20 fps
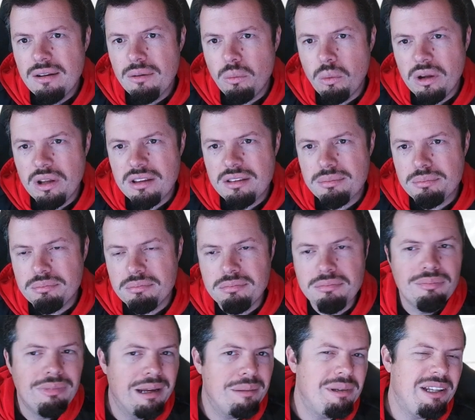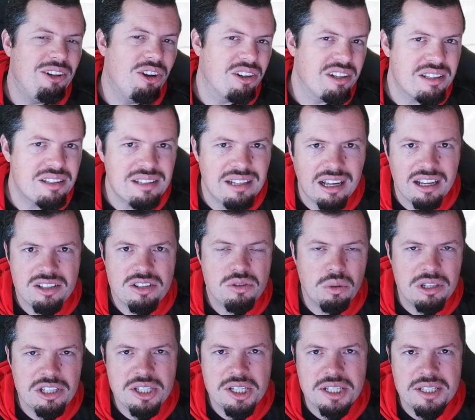with maybe not as nice
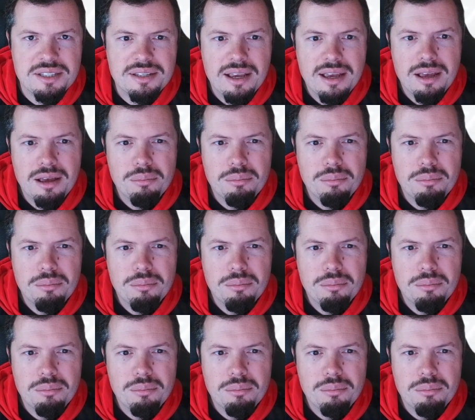switches,